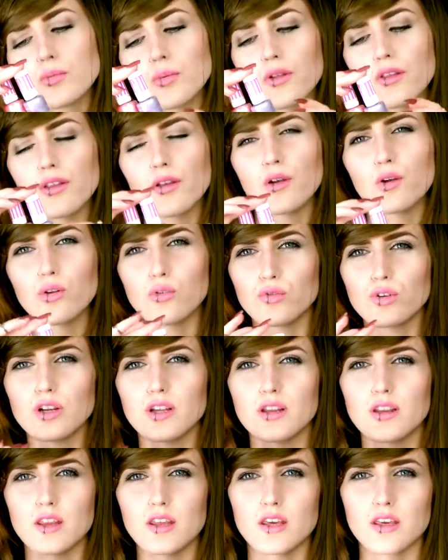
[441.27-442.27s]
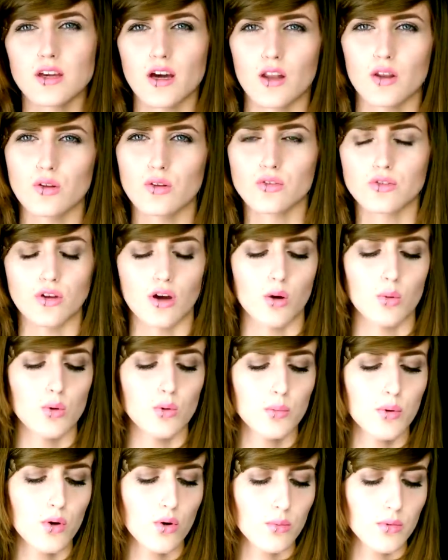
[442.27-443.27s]
but they're not really the colours I
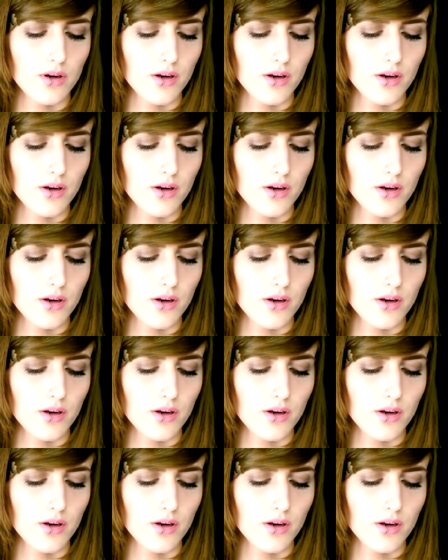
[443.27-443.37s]
would put on my